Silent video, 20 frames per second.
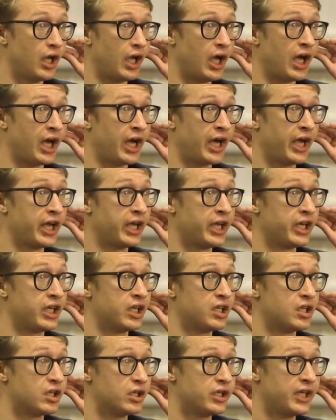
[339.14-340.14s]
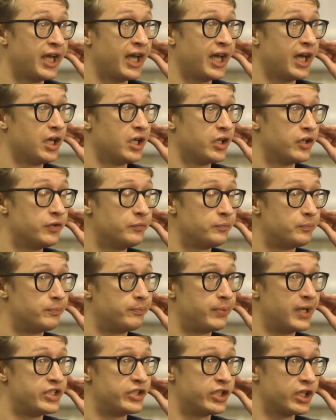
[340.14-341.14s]
I yeah,
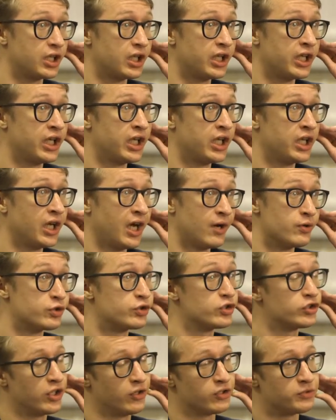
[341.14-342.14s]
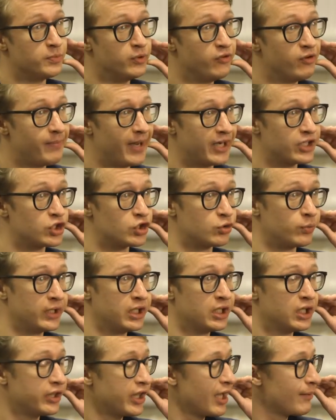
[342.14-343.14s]
basically I was so I was moving back to
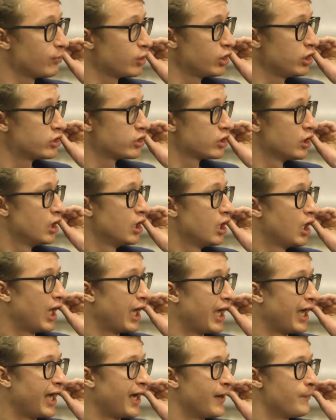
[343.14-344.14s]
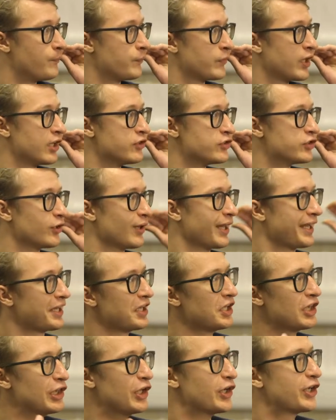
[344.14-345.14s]
Sweden at that point. Um, and so
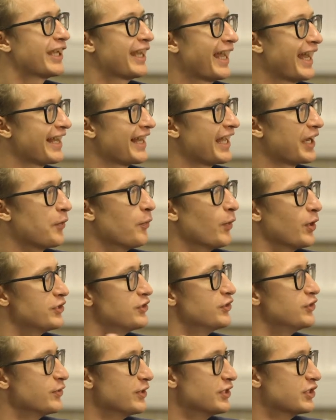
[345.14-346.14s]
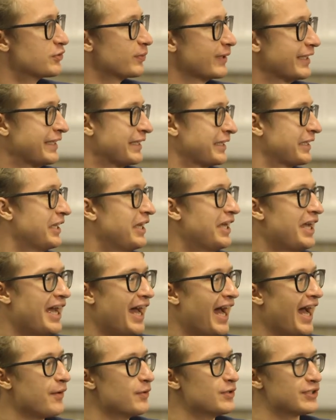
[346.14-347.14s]
like looking at like what to do in Sweden,
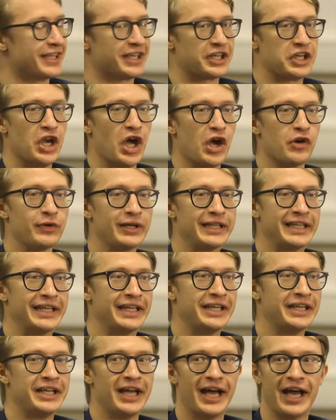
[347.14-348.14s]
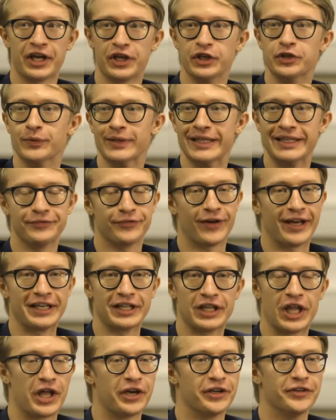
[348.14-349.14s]
I was like not really I couldn't really find a
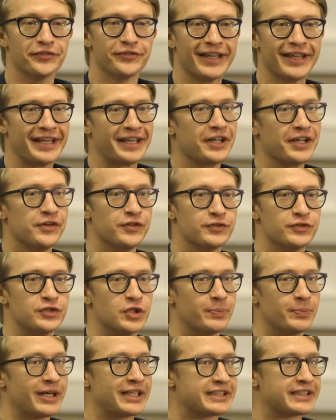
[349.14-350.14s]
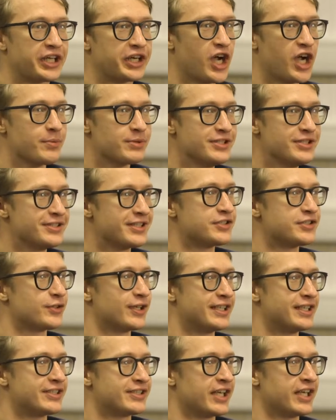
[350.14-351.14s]
lot of like super exciting options, and so
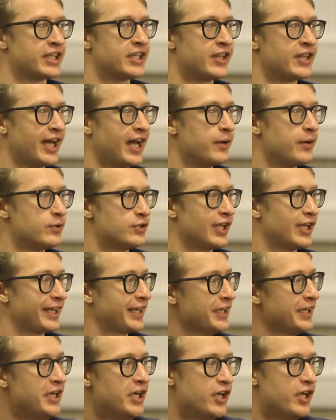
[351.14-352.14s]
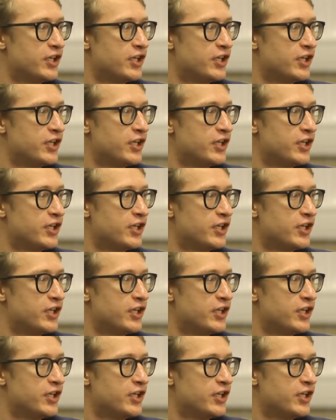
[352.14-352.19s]
I decided that I would like